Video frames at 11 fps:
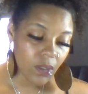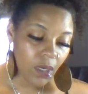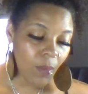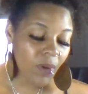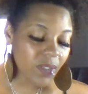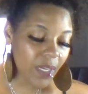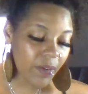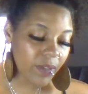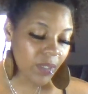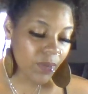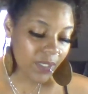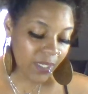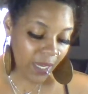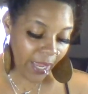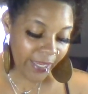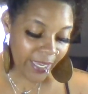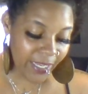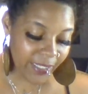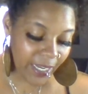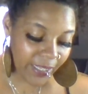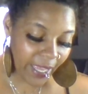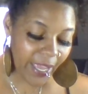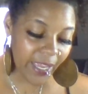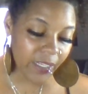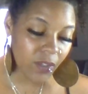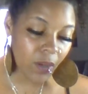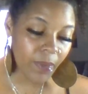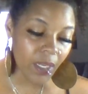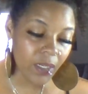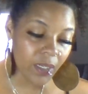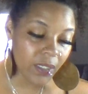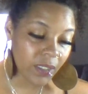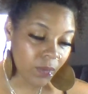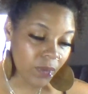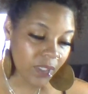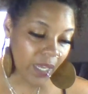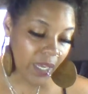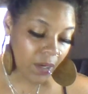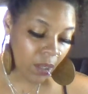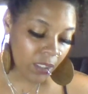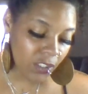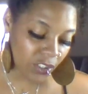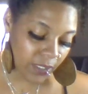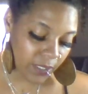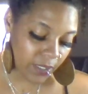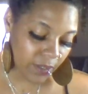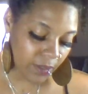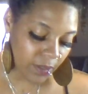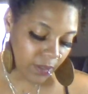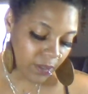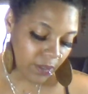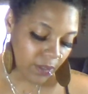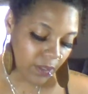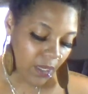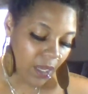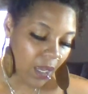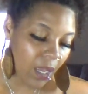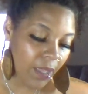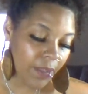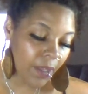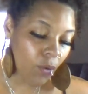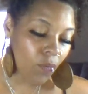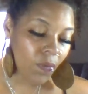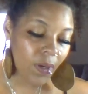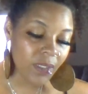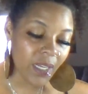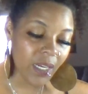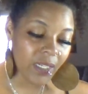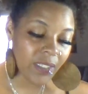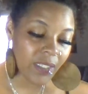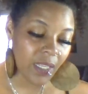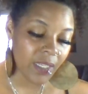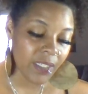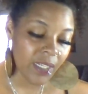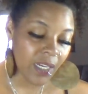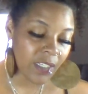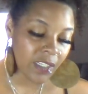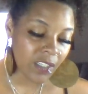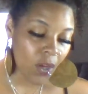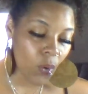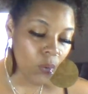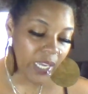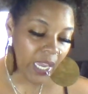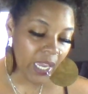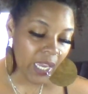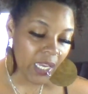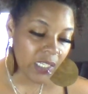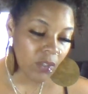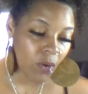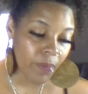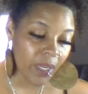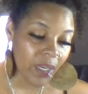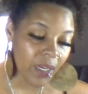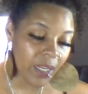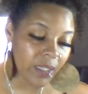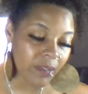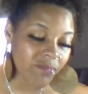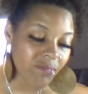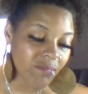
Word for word: I'm also hearing someone saying, I can't take the head, so I'm getting that someone's a headologist and the overall deck is the sex is okay. So I'm getting that